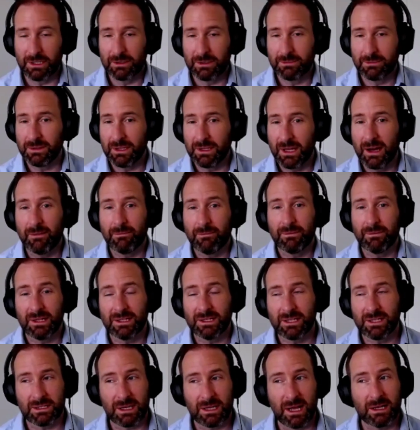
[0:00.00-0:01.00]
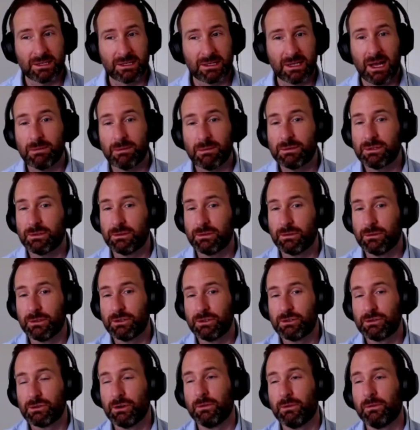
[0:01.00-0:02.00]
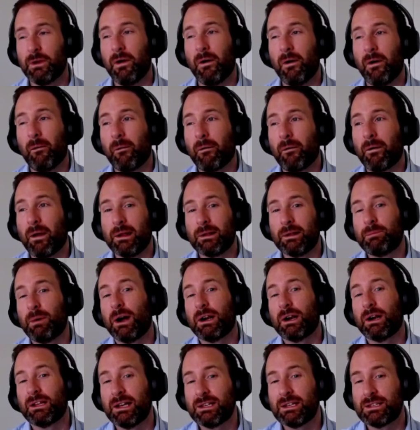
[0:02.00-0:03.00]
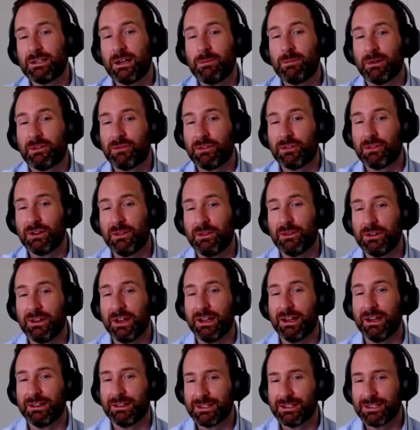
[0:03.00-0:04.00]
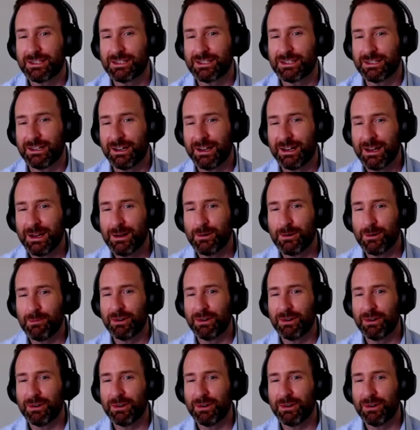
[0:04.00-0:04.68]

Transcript: Yeah, that's absolutely true. Okay. Podcast topic for another day. Let's, we'll put